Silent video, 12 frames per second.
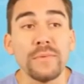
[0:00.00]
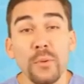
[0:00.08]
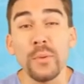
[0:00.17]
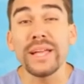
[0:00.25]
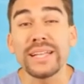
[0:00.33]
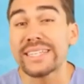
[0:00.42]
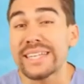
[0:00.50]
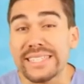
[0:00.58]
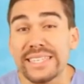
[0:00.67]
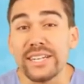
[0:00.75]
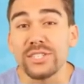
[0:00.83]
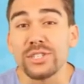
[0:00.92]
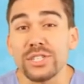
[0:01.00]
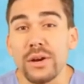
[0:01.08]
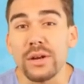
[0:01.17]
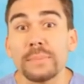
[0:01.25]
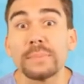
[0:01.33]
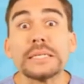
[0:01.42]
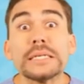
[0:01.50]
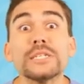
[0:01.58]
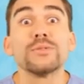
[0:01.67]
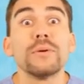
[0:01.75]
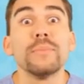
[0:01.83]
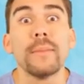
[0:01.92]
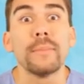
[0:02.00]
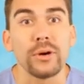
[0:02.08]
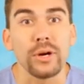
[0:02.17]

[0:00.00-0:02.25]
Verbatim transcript: I think that's with Nurse Mike. He has a lot